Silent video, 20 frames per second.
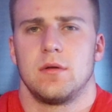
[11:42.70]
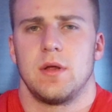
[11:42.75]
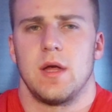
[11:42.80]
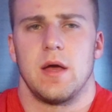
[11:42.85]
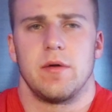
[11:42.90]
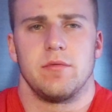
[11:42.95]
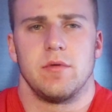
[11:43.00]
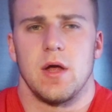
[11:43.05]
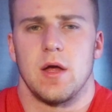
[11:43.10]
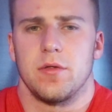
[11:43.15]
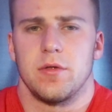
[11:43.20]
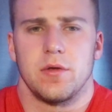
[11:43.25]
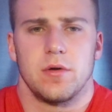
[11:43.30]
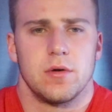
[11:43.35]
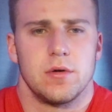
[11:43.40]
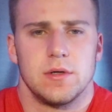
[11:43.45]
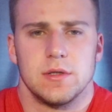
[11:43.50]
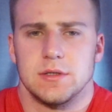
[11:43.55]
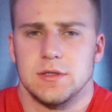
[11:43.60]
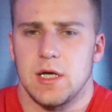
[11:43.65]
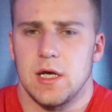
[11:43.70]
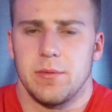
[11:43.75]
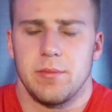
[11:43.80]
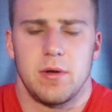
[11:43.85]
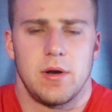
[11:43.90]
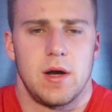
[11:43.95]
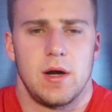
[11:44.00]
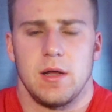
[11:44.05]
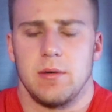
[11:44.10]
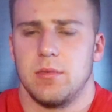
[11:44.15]
They have nothing good to say
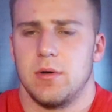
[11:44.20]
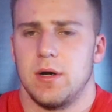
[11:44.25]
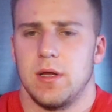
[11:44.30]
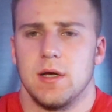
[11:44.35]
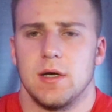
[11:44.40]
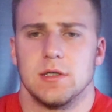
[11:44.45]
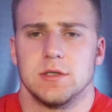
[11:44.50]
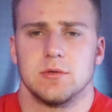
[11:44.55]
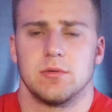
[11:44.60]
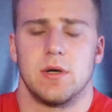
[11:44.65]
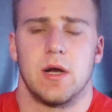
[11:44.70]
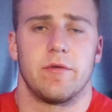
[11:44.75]
about anybody else.